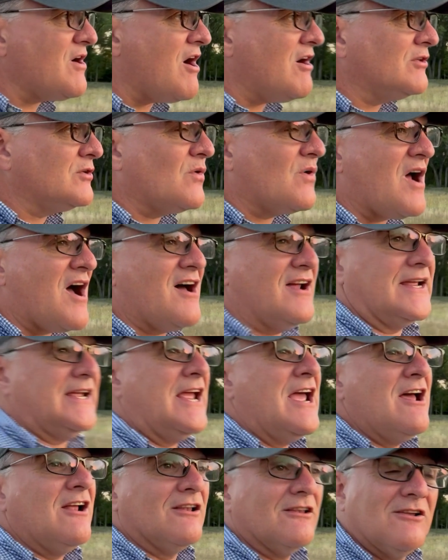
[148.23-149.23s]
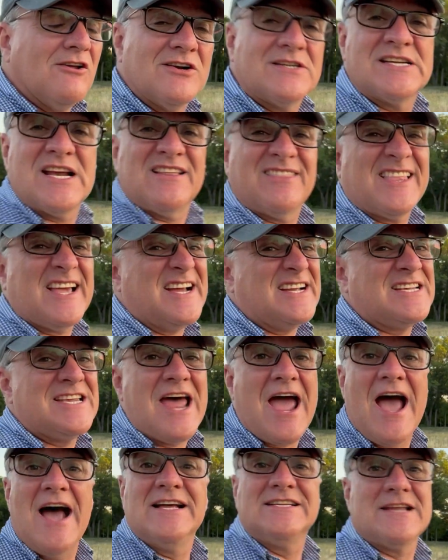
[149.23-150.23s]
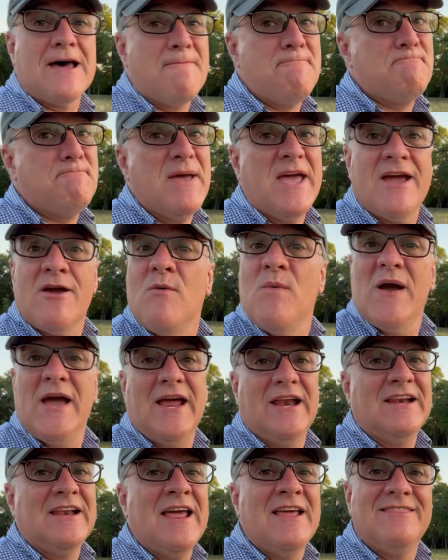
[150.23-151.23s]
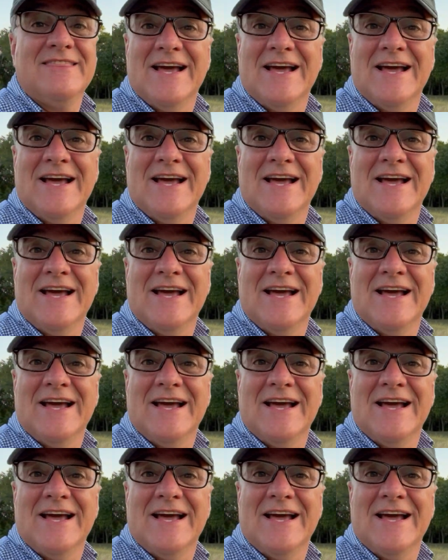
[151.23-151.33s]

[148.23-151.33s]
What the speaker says: Alderati looks at this as a big win